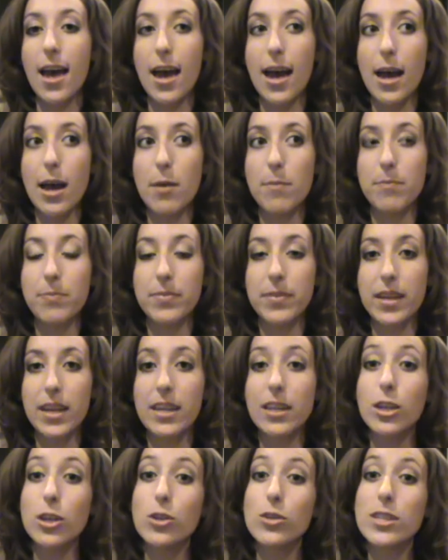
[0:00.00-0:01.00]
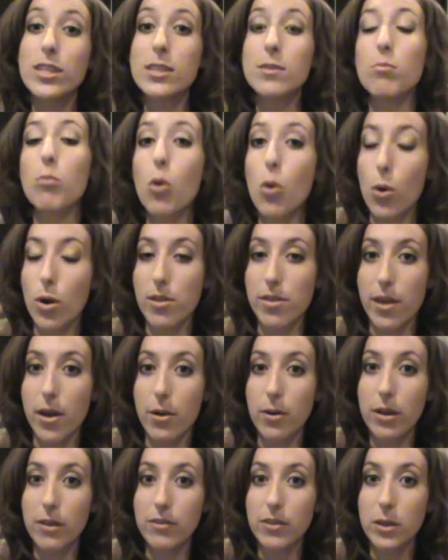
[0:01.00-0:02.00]
It uses more
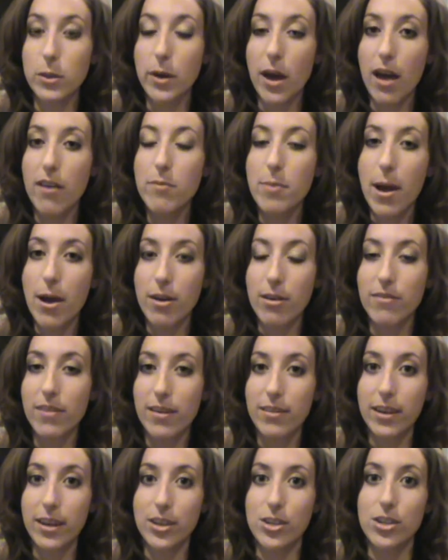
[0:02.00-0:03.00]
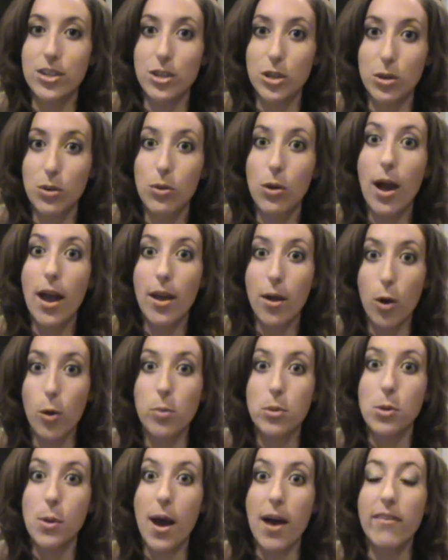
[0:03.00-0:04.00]
though. If you have powder foundation, I
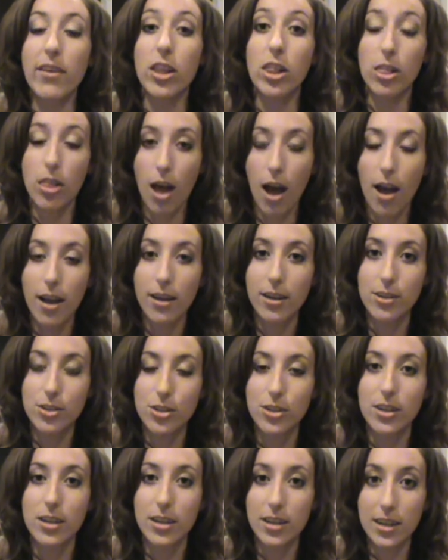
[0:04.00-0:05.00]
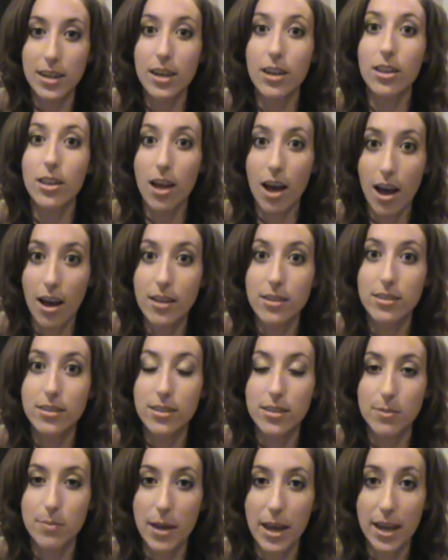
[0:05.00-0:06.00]
hope you have a lot, because you're going to need a lot
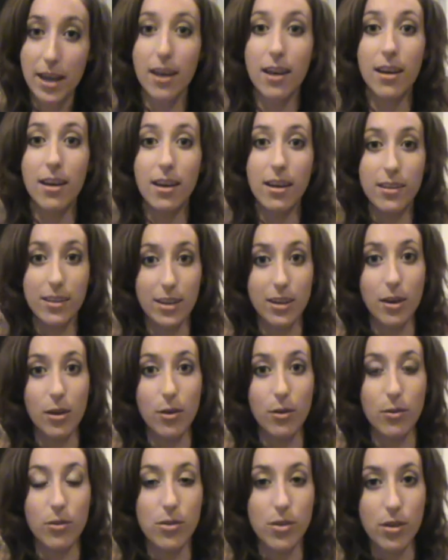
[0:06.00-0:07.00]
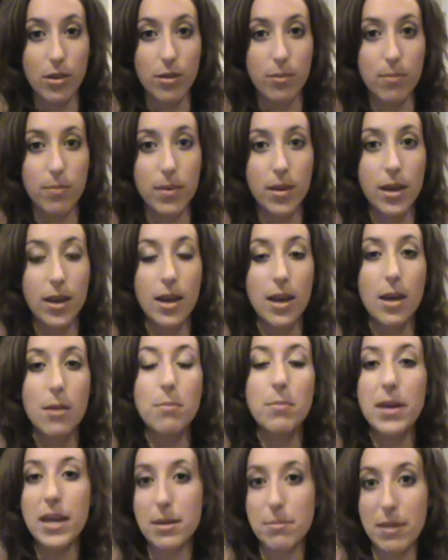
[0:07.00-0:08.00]
to make, the
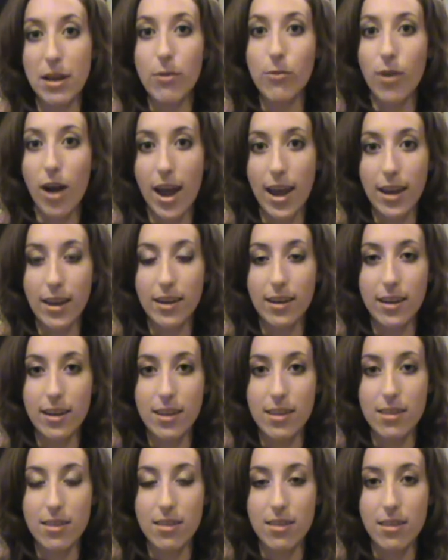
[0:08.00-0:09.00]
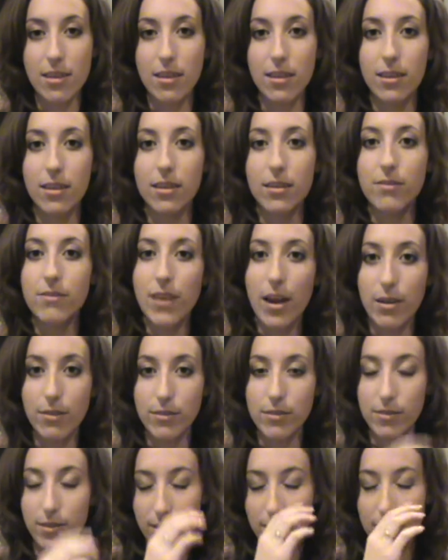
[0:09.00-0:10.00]
pigment right in
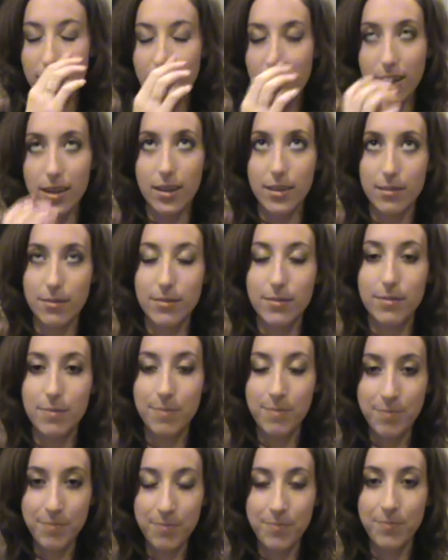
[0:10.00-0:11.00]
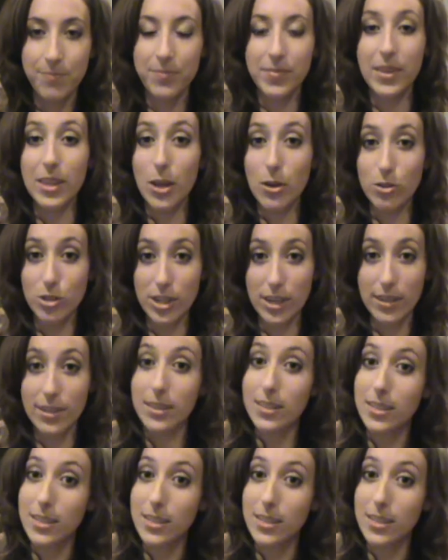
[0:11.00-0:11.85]
the lotion.